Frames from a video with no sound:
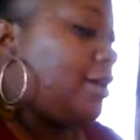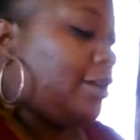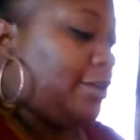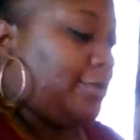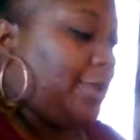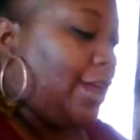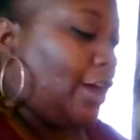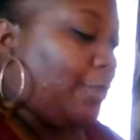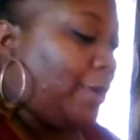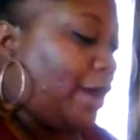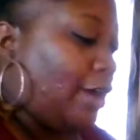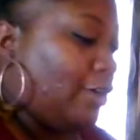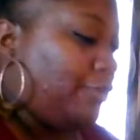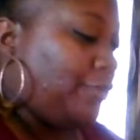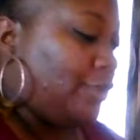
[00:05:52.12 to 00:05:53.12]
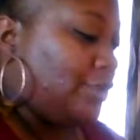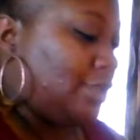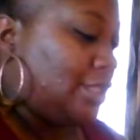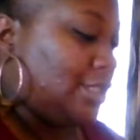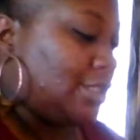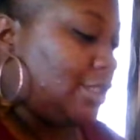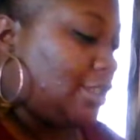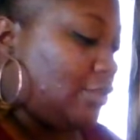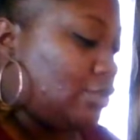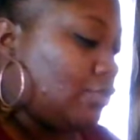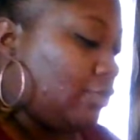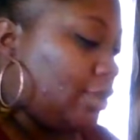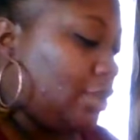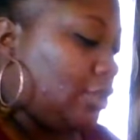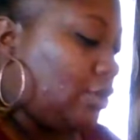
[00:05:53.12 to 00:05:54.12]
um, how powerful these gifts
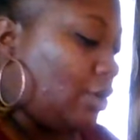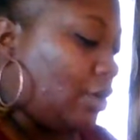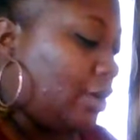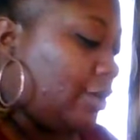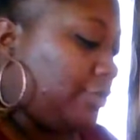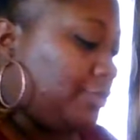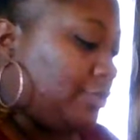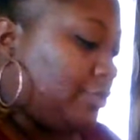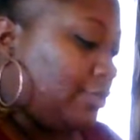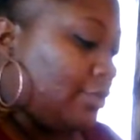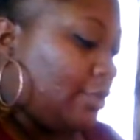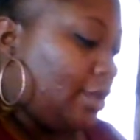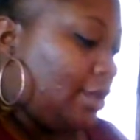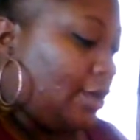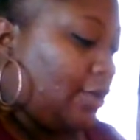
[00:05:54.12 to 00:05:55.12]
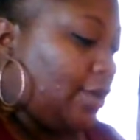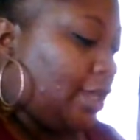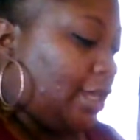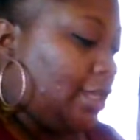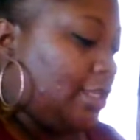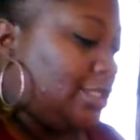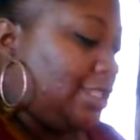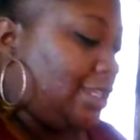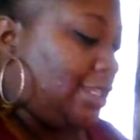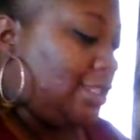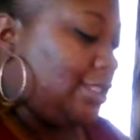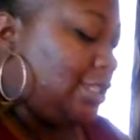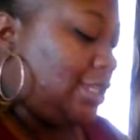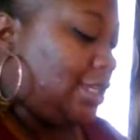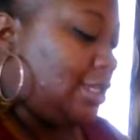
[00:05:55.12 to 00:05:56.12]
really are. Okay,
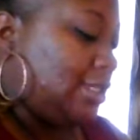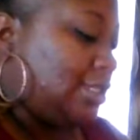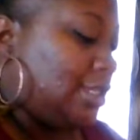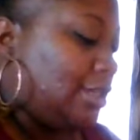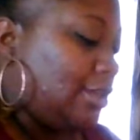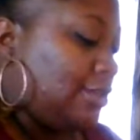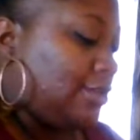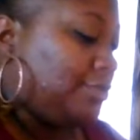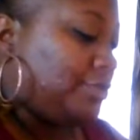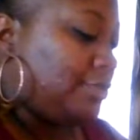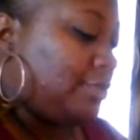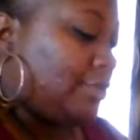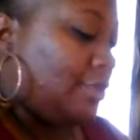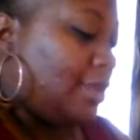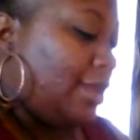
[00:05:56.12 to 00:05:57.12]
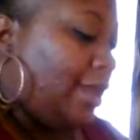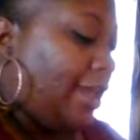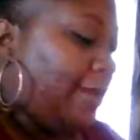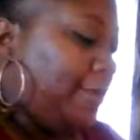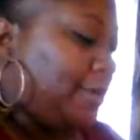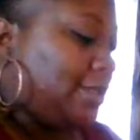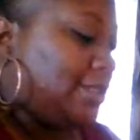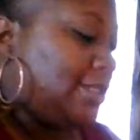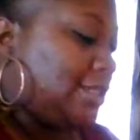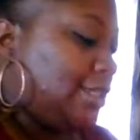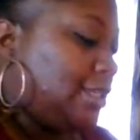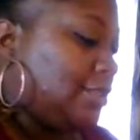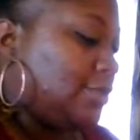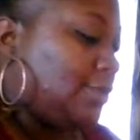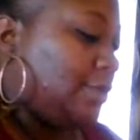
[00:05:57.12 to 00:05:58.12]
1010 is here. April the
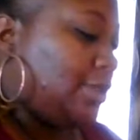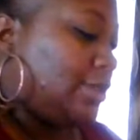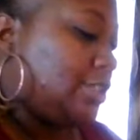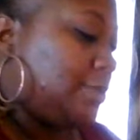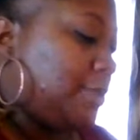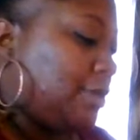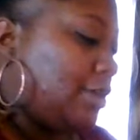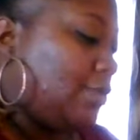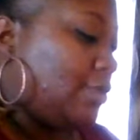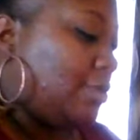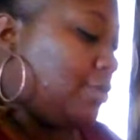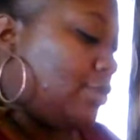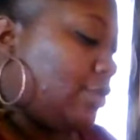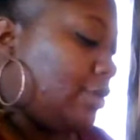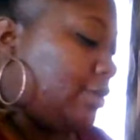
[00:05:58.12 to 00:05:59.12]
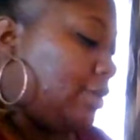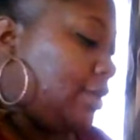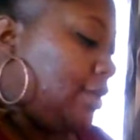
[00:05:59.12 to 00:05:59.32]
10th. What else, Spirit? One more.